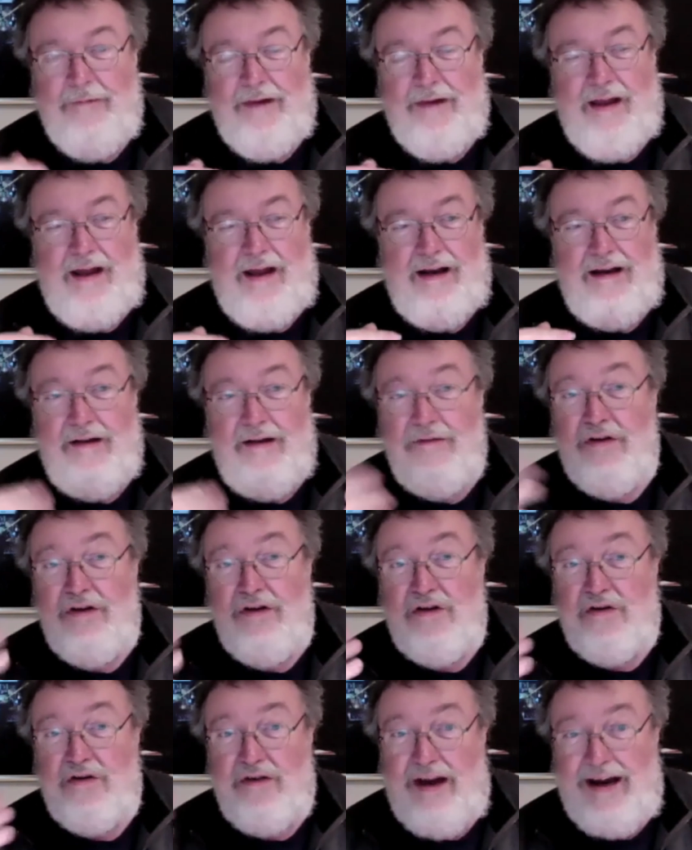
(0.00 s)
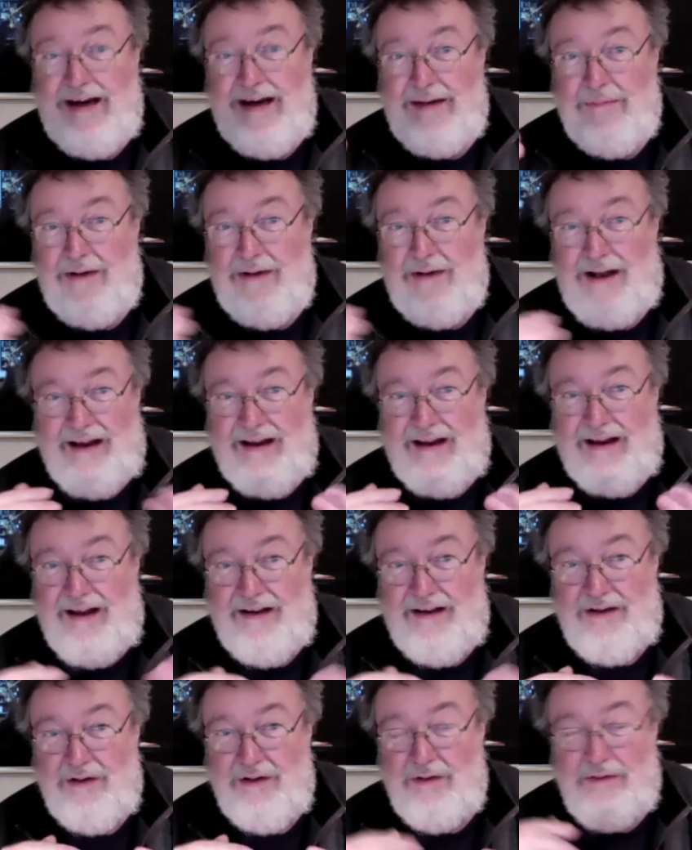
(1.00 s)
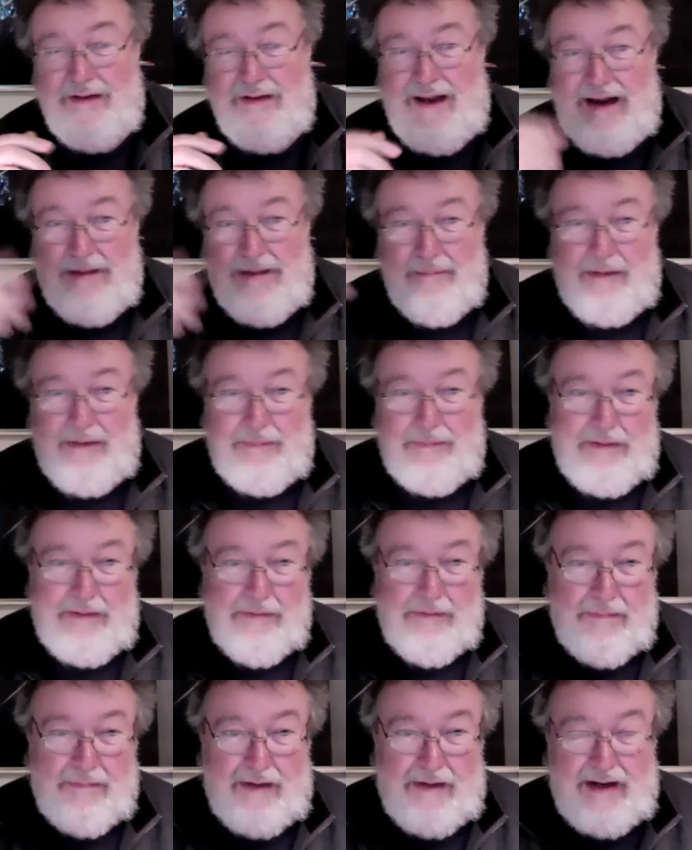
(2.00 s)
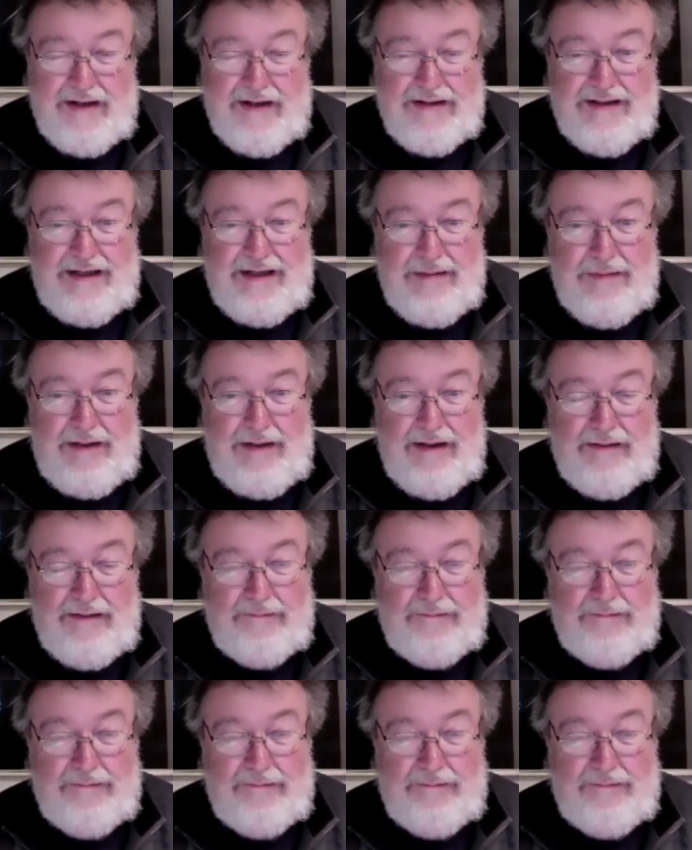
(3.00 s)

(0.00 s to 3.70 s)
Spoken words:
I'd love to train, but I can't do that. People might see me."